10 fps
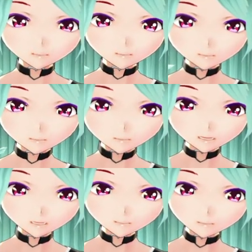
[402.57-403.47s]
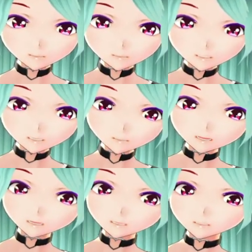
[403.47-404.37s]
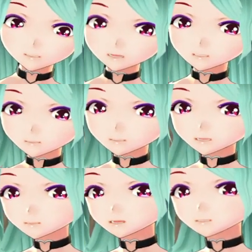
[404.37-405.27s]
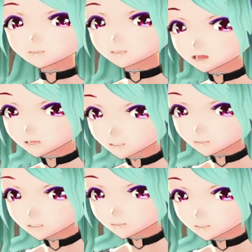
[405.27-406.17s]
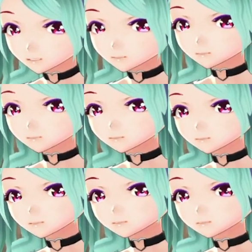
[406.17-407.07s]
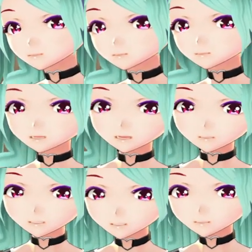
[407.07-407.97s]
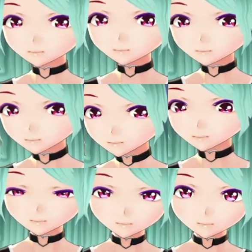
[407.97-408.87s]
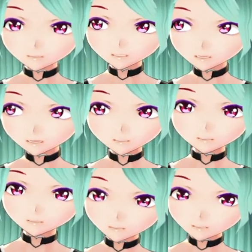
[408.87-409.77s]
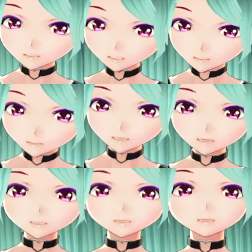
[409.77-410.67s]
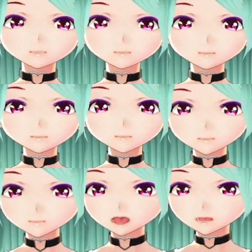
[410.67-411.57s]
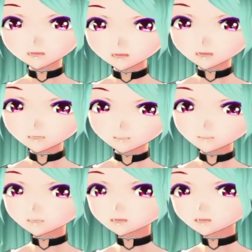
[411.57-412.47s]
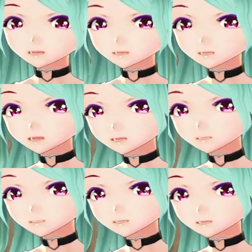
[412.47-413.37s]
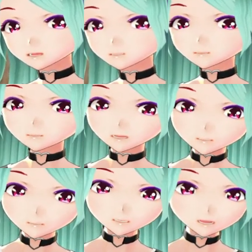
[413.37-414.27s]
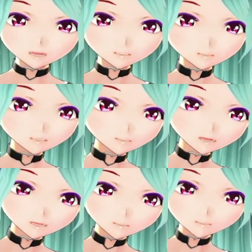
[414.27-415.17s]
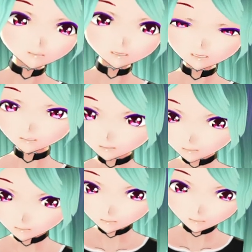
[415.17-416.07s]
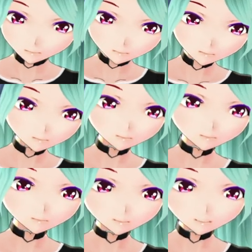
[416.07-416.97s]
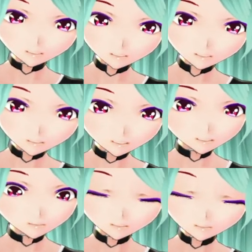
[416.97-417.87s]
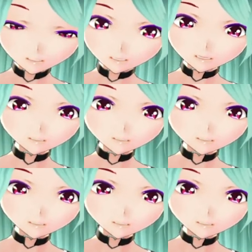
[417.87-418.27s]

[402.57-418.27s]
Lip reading: The movie depicts a young couple coming into possession of the doll when the wife receives the doll for her doll collection, I believe from her husband. As she nears her pregnancy date, satanic cultists break in, kill the couple, and die in the house. One of the cultists, named Annabelle Higgins,